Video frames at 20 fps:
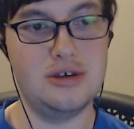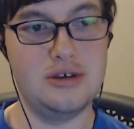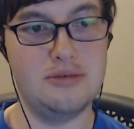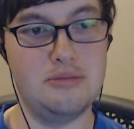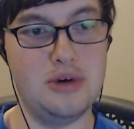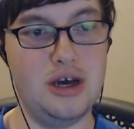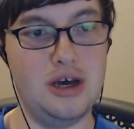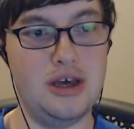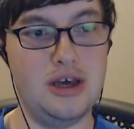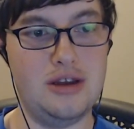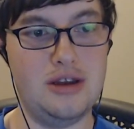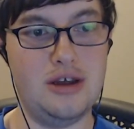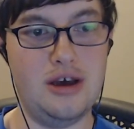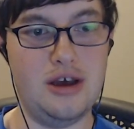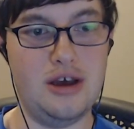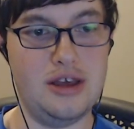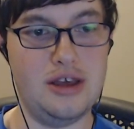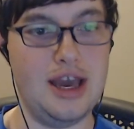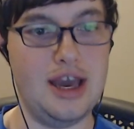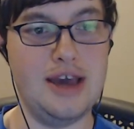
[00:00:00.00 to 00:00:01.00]
But
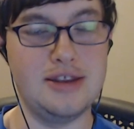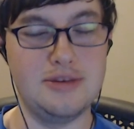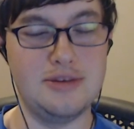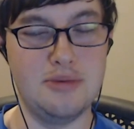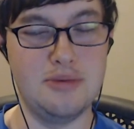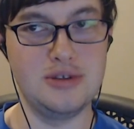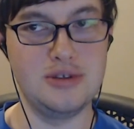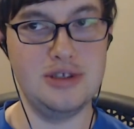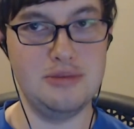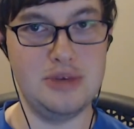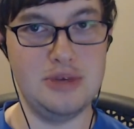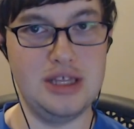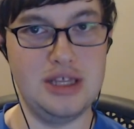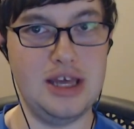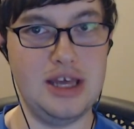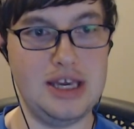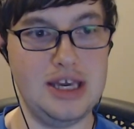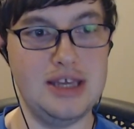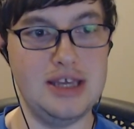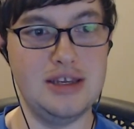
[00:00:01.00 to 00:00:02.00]
yeah, it's mostly been
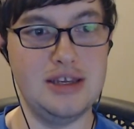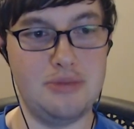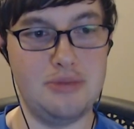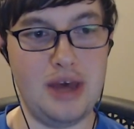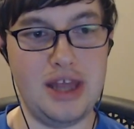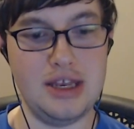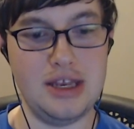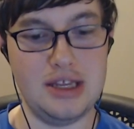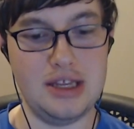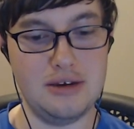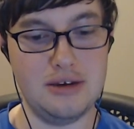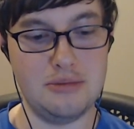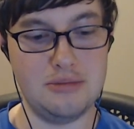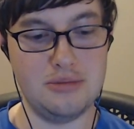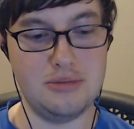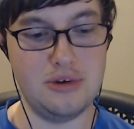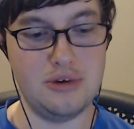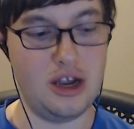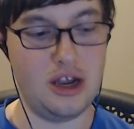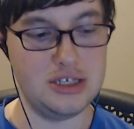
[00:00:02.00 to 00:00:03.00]
like independent
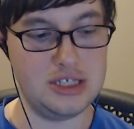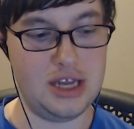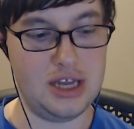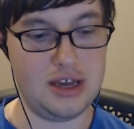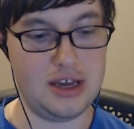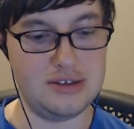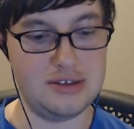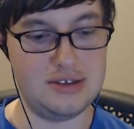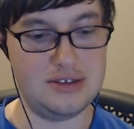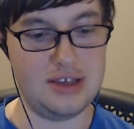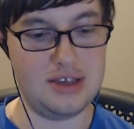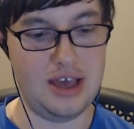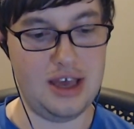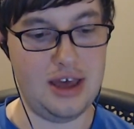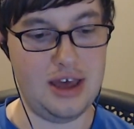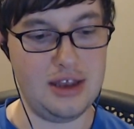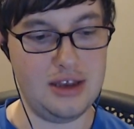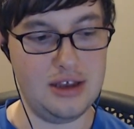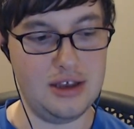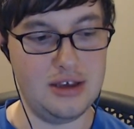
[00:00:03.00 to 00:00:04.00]
projects,
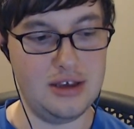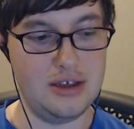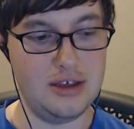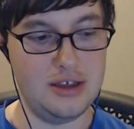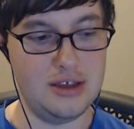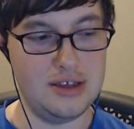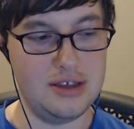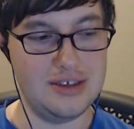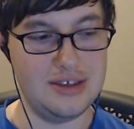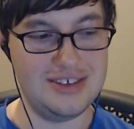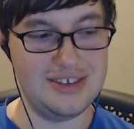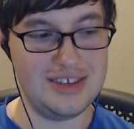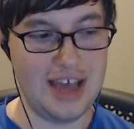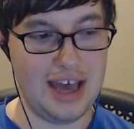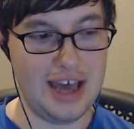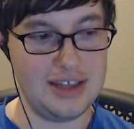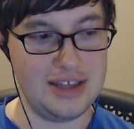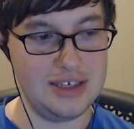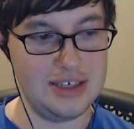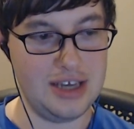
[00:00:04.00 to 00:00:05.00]
and
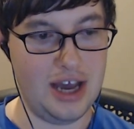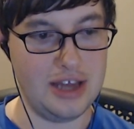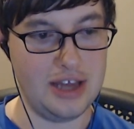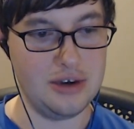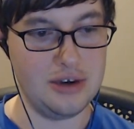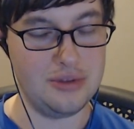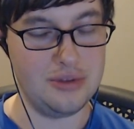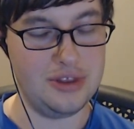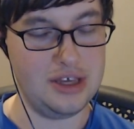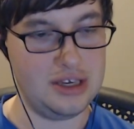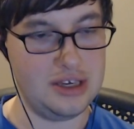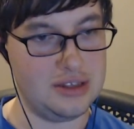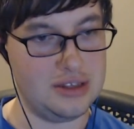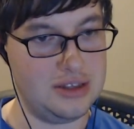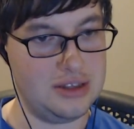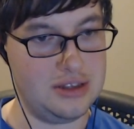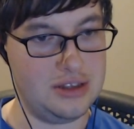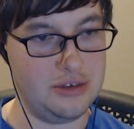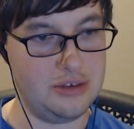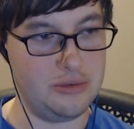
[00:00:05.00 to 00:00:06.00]
sadly, I don't think
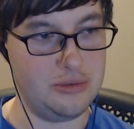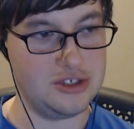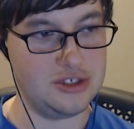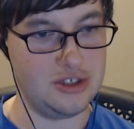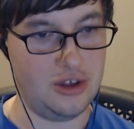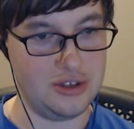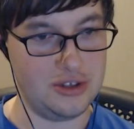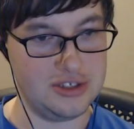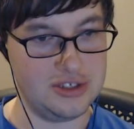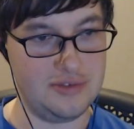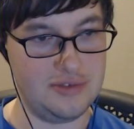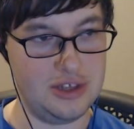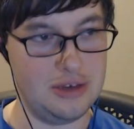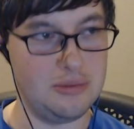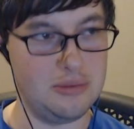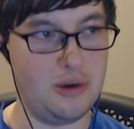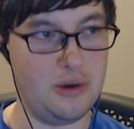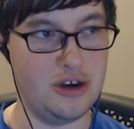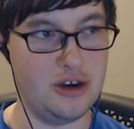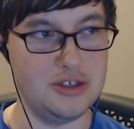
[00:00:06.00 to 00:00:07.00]
the results of
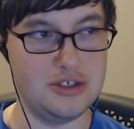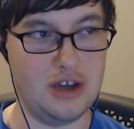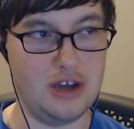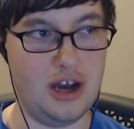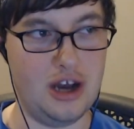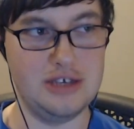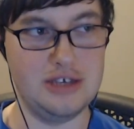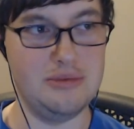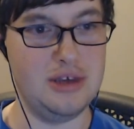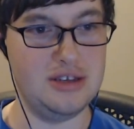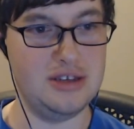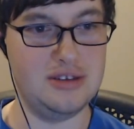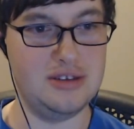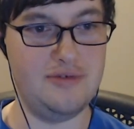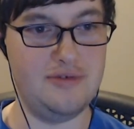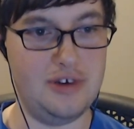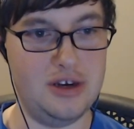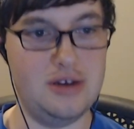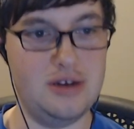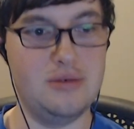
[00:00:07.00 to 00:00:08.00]
them are
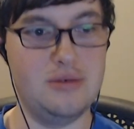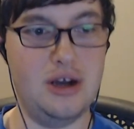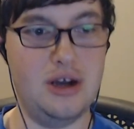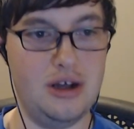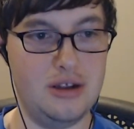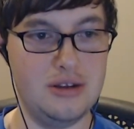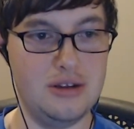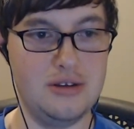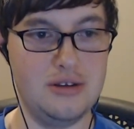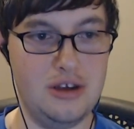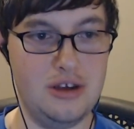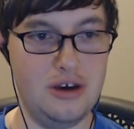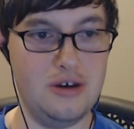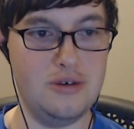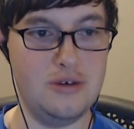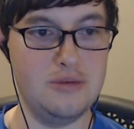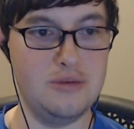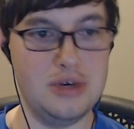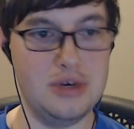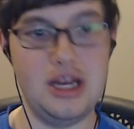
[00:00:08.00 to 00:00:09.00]
documented very well.
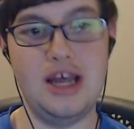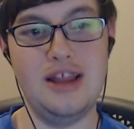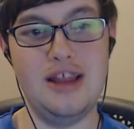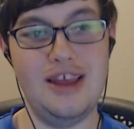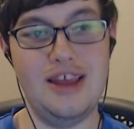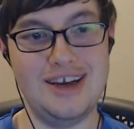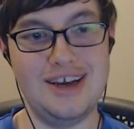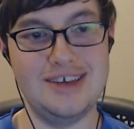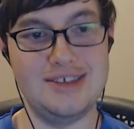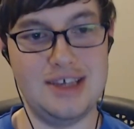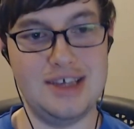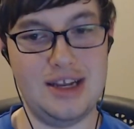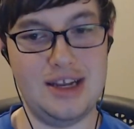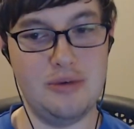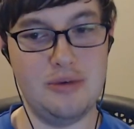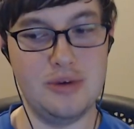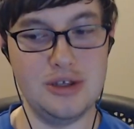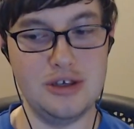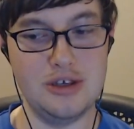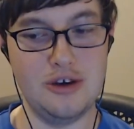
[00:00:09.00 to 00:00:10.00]
No, but like I said, I
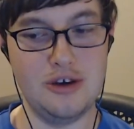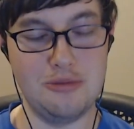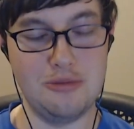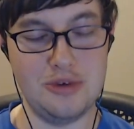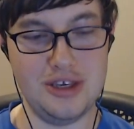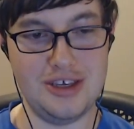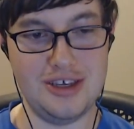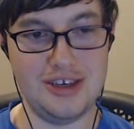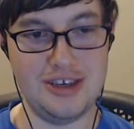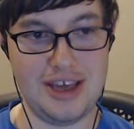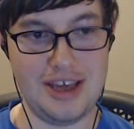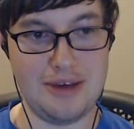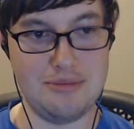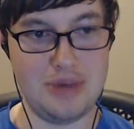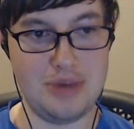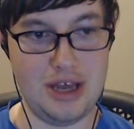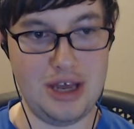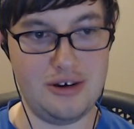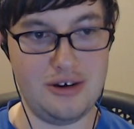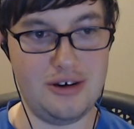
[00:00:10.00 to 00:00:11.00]
really hope we can get
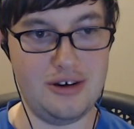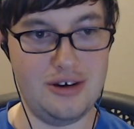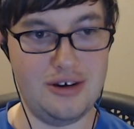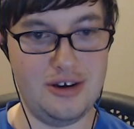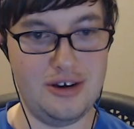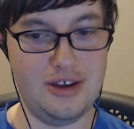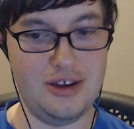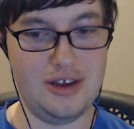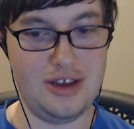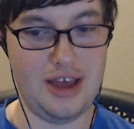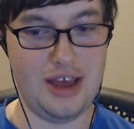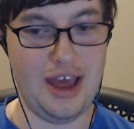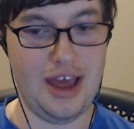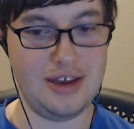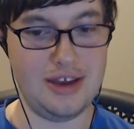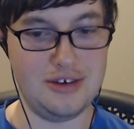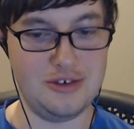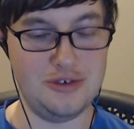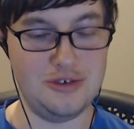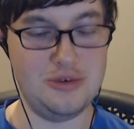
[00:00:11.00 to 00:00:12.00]
better
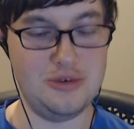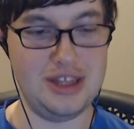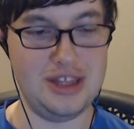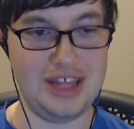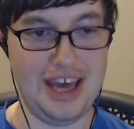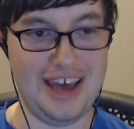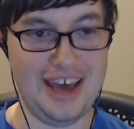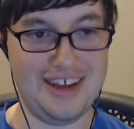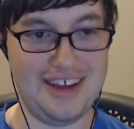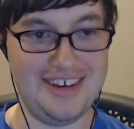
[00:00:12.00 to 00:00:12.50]
at doing that